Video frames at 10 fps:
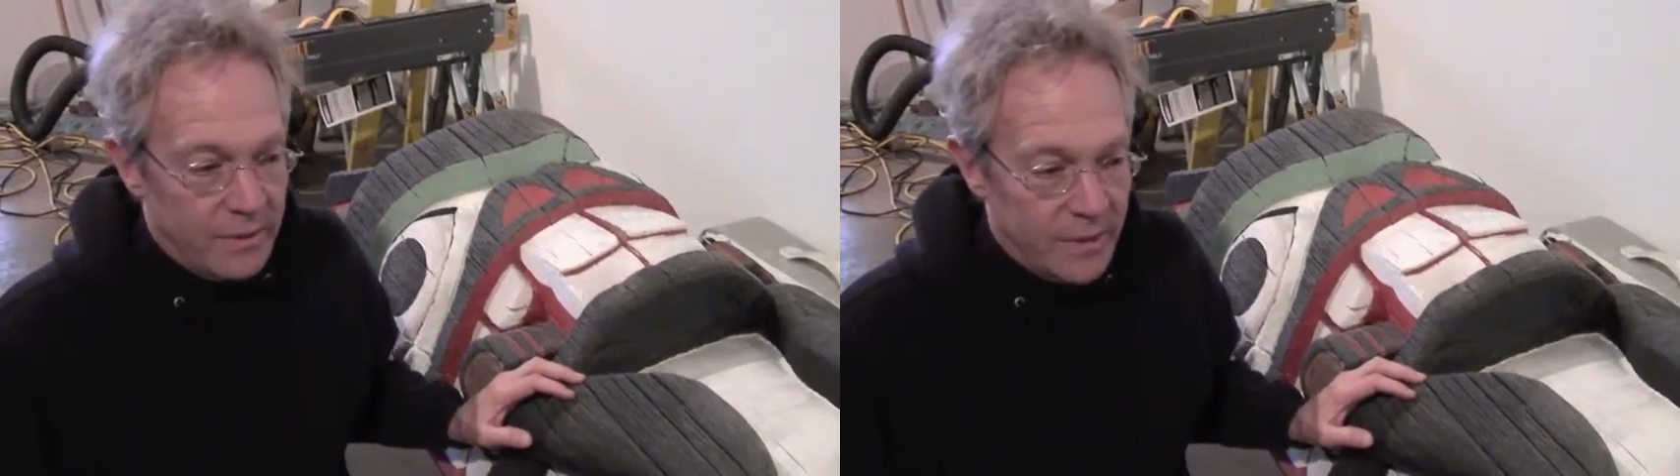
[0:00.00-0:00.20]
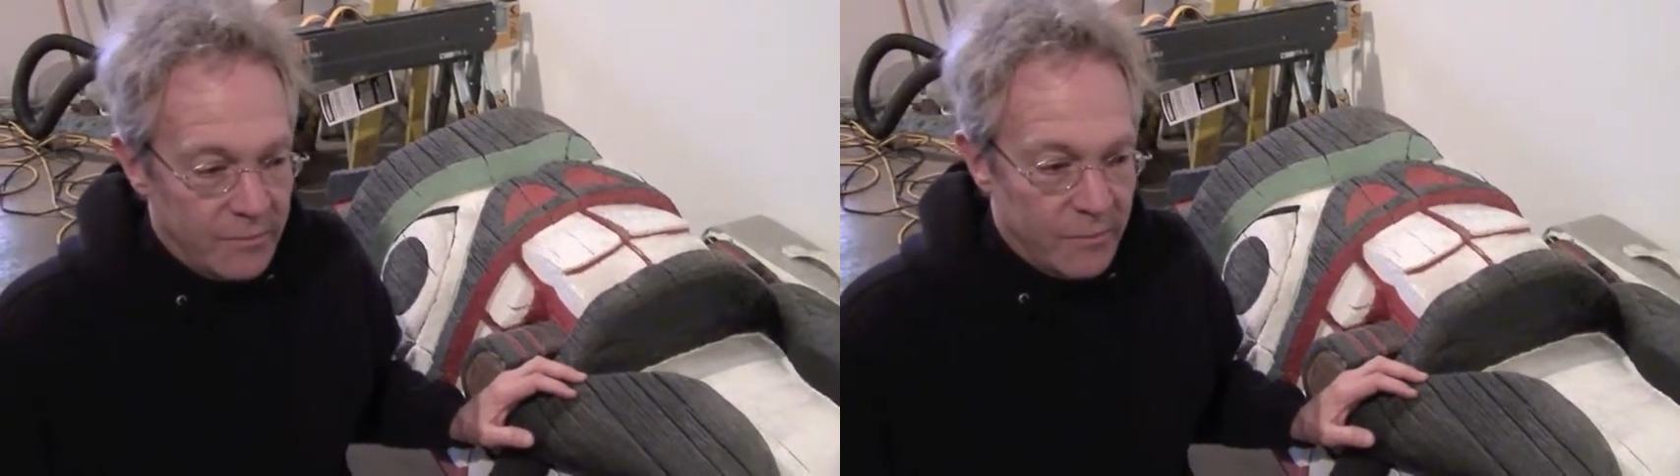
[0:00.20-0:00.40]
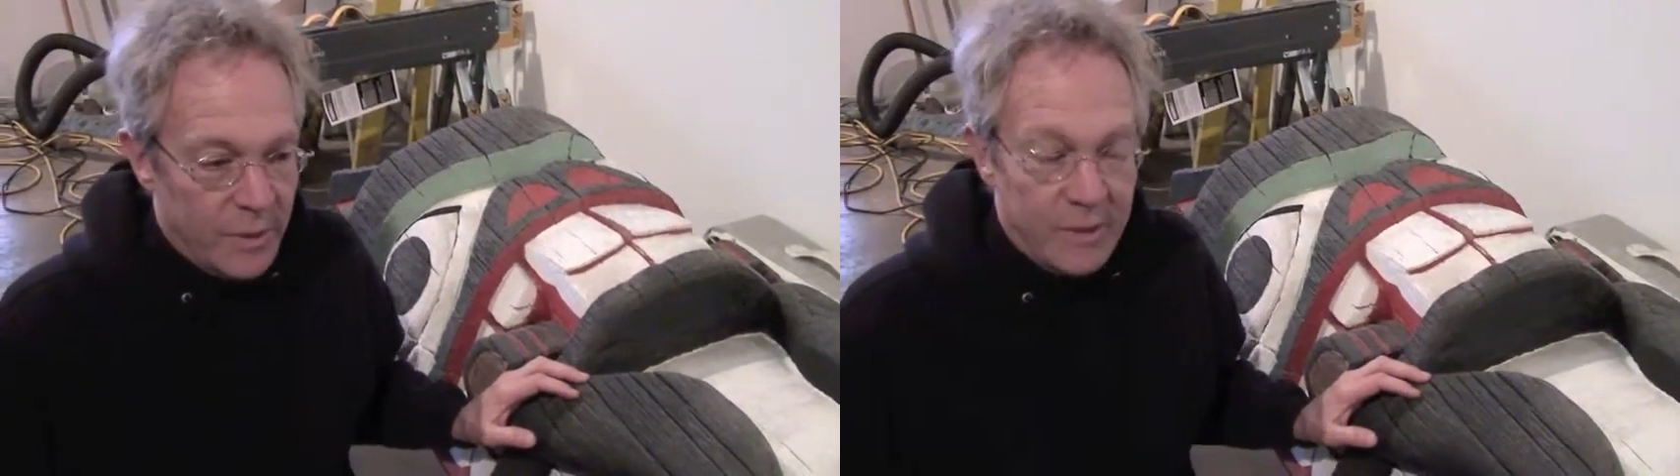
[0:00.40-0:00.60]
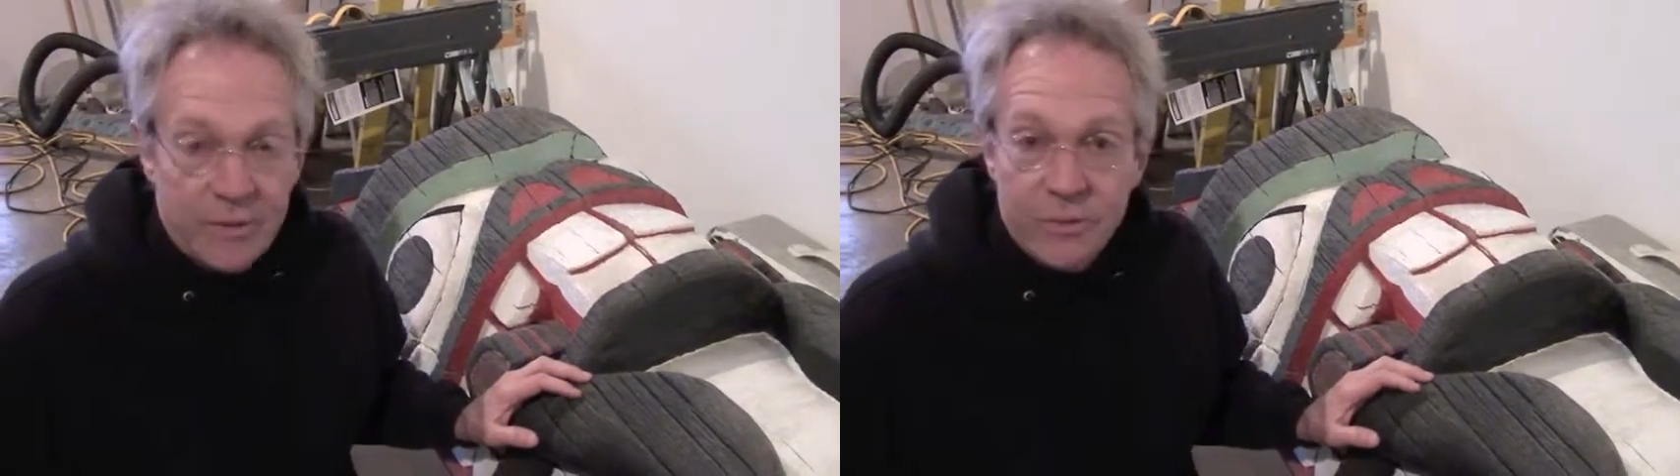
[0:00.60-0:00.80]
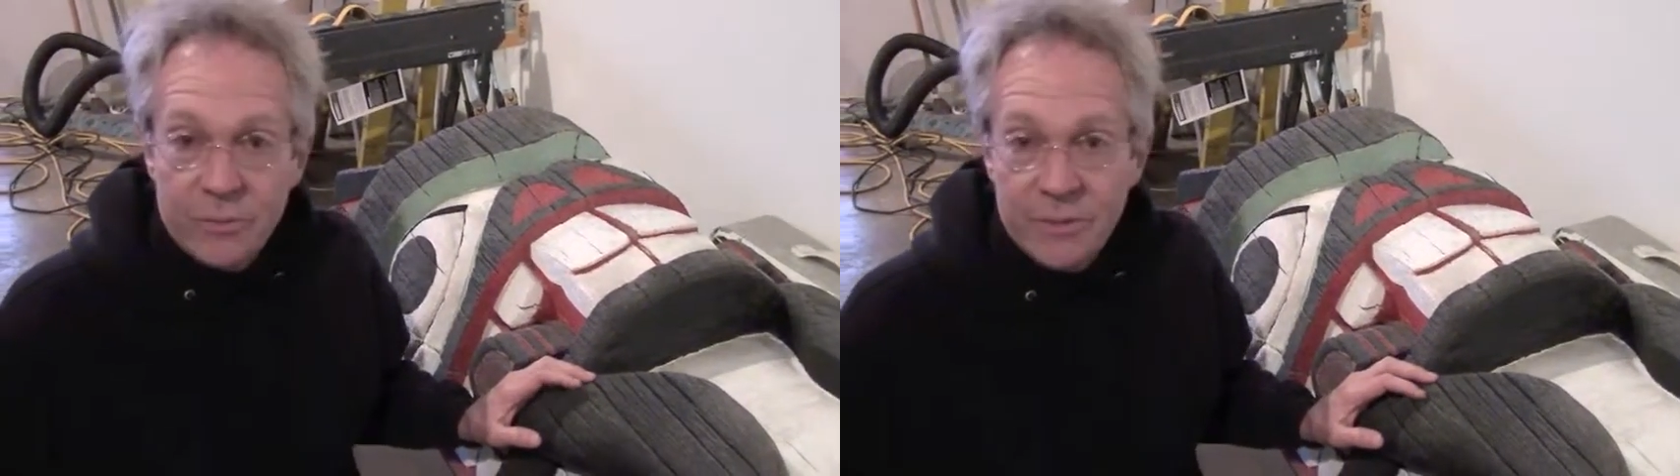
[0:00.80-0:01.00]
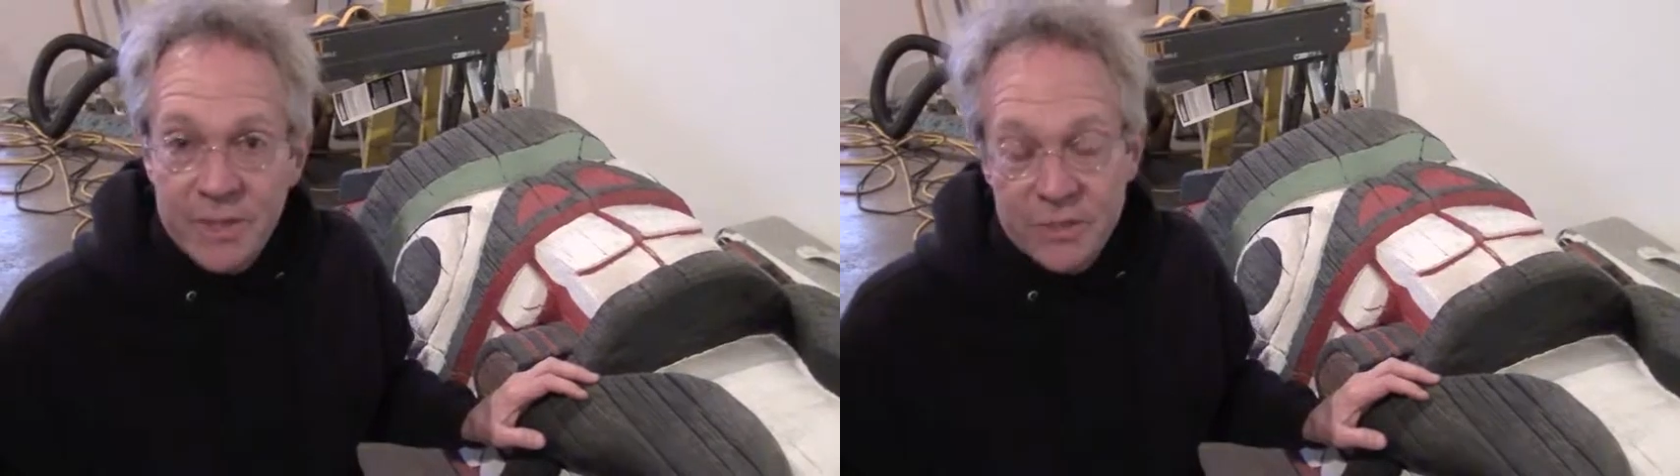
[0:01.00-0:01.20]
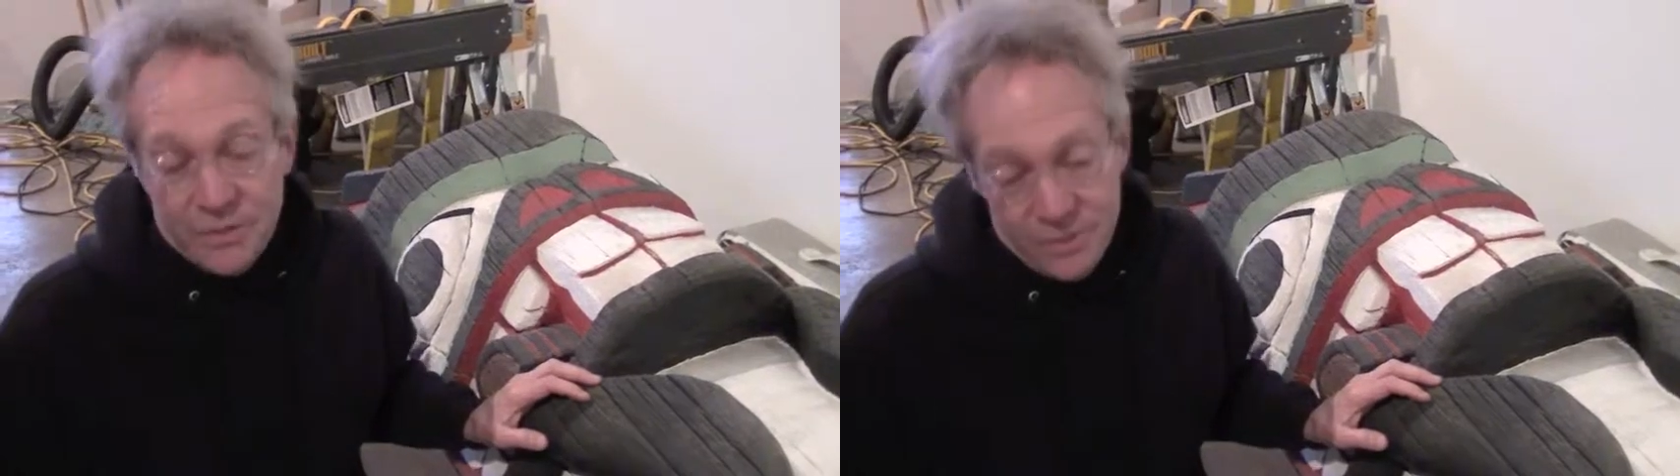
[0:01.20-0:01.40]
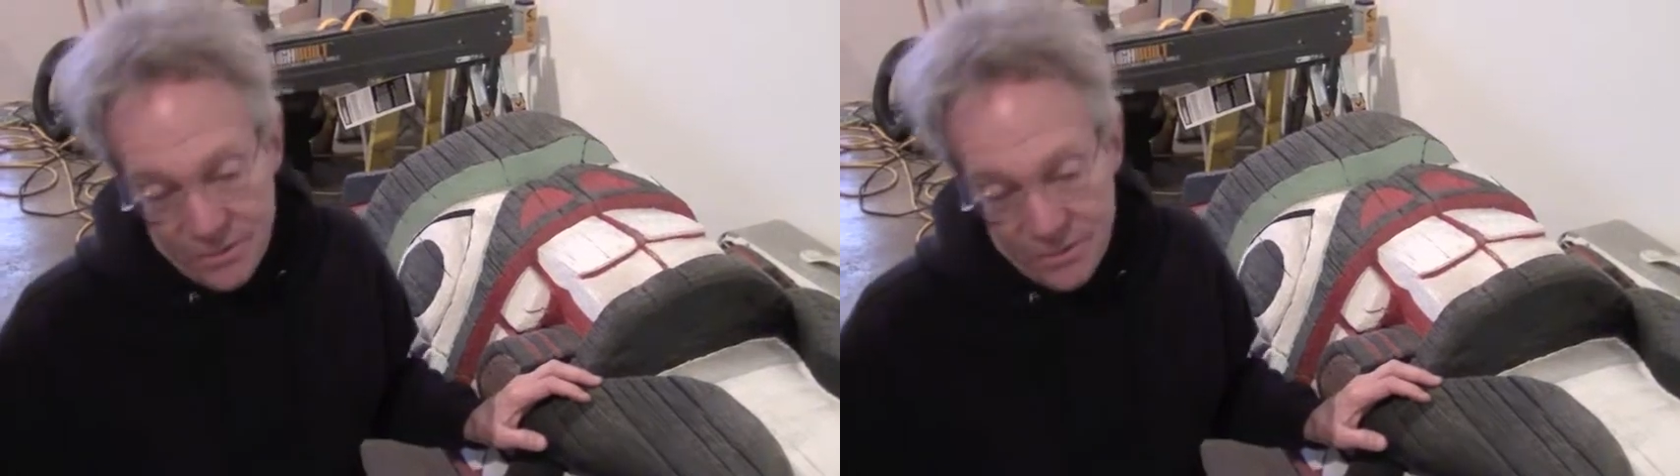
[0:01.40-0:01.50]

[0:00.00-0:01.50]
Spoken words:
Native American interpretation.